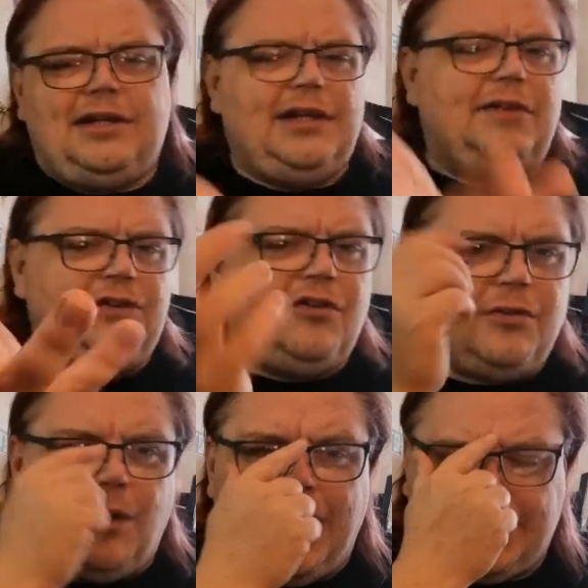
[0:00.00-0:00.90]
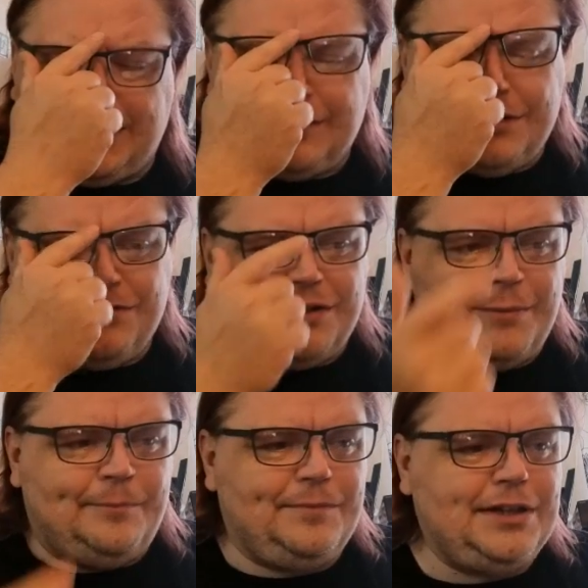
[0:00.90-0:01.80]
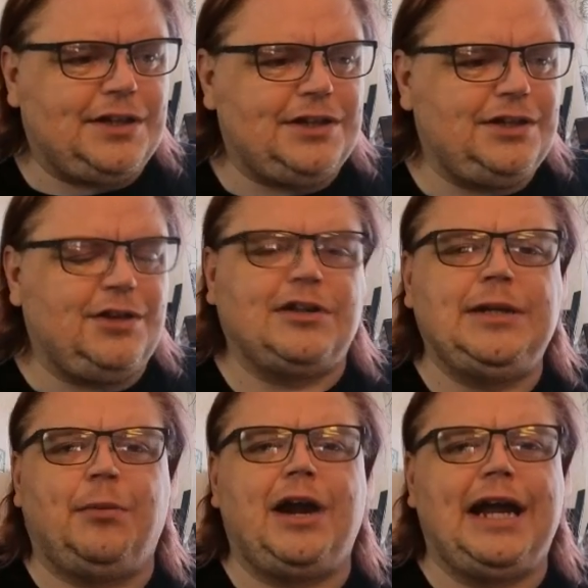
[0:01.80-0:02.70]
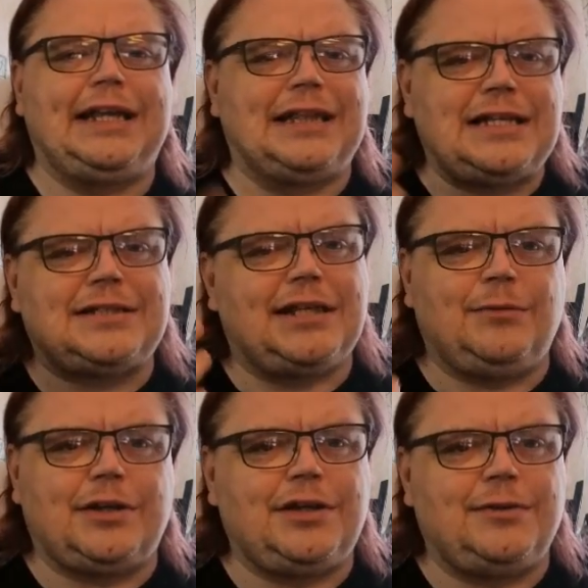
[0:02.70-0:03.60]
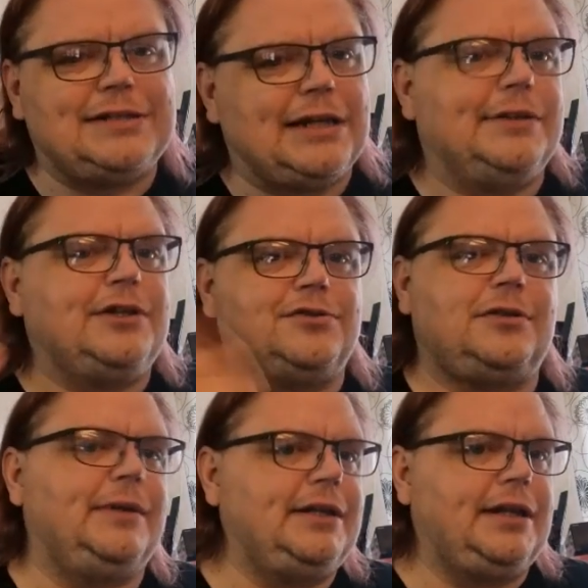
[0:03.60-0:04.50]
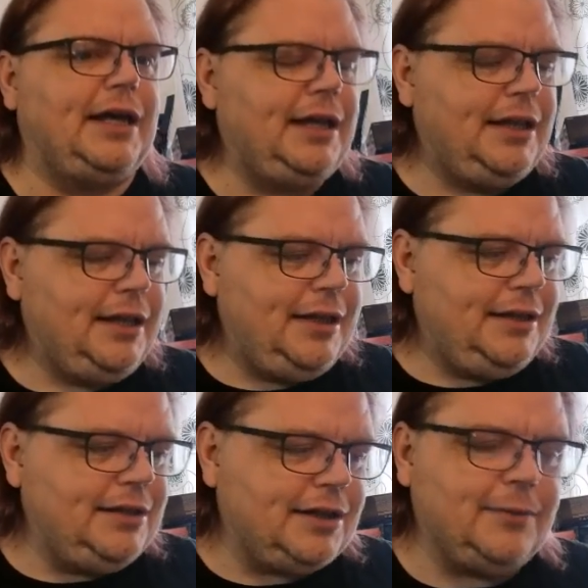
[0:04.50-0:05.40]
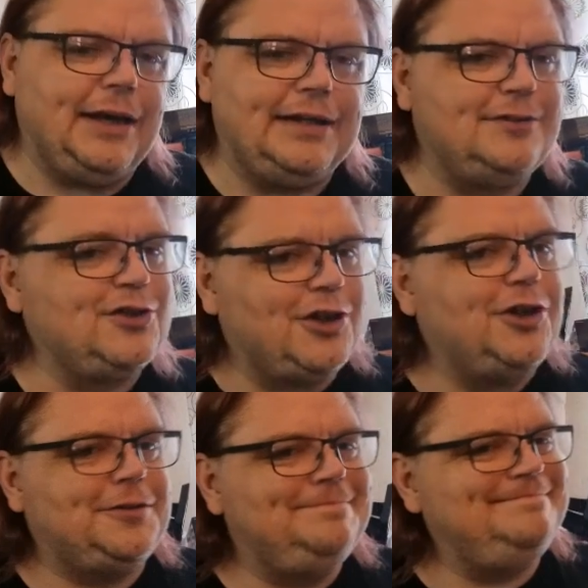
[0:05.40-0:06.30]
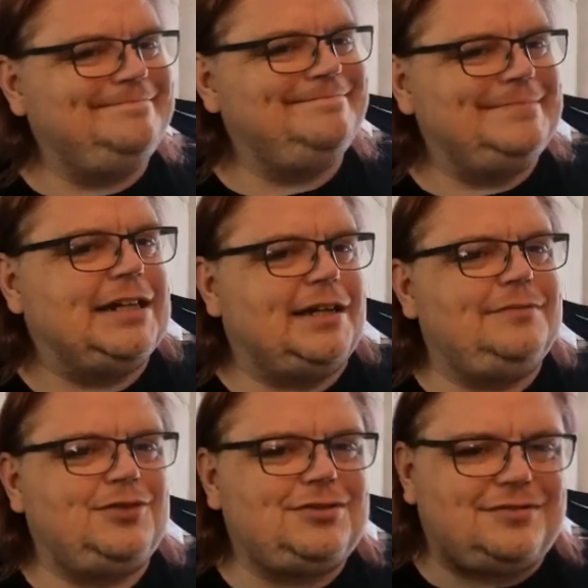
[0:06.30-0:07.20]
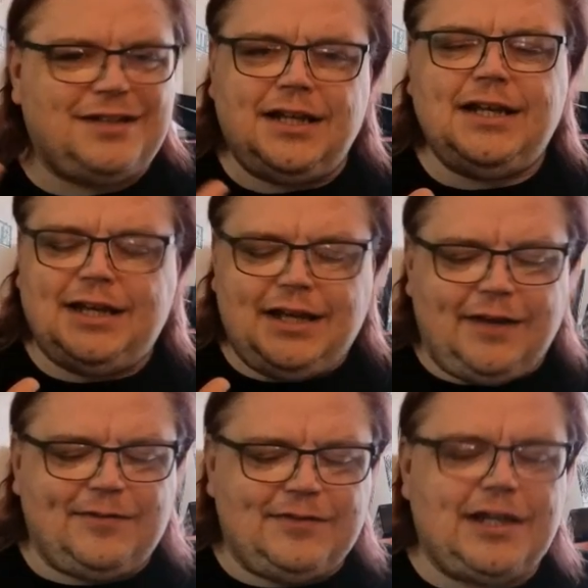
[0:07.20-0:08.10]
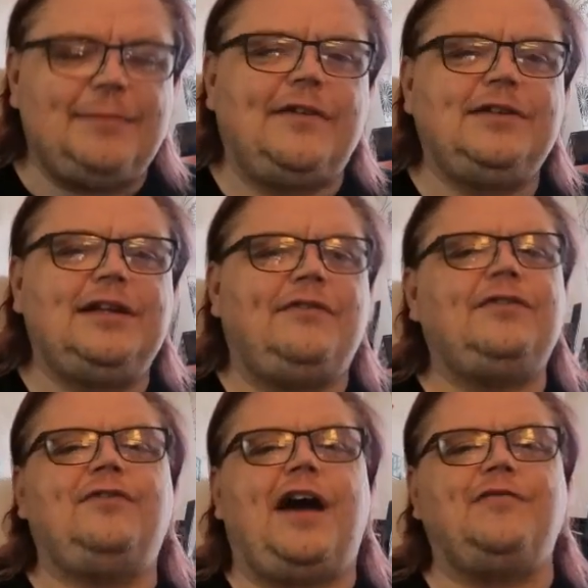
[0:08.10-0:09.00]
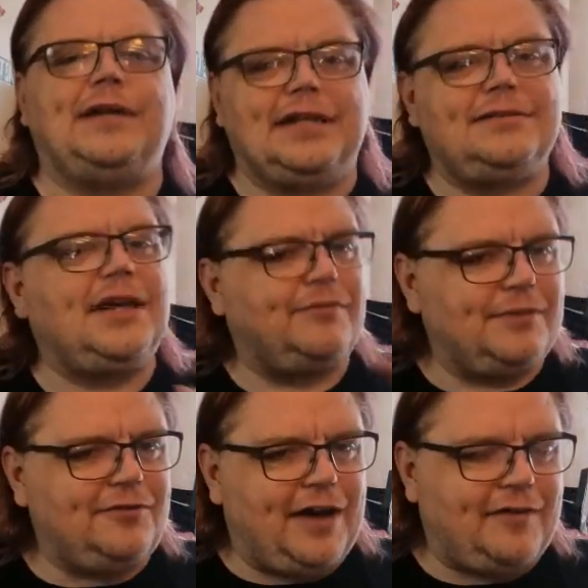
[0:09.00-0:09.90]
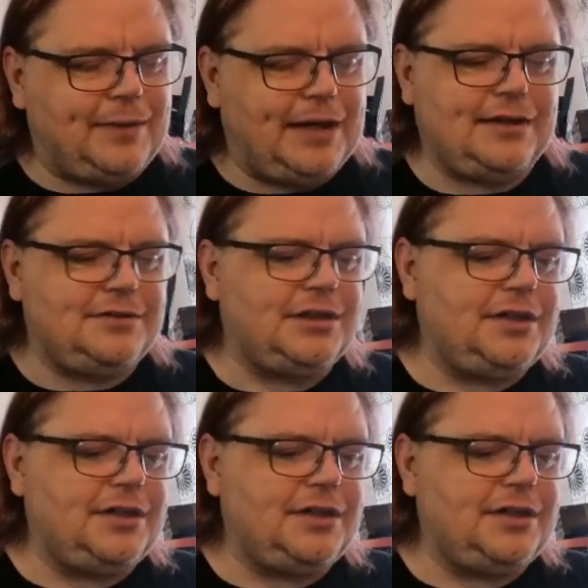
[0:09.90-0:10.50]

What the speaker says: if you're at work and you're you're on your break, the last thing you want to do is deal with a customer. Yeah, you know what I mean. So just if you see them having 5 minutes, give them the 5 minutes.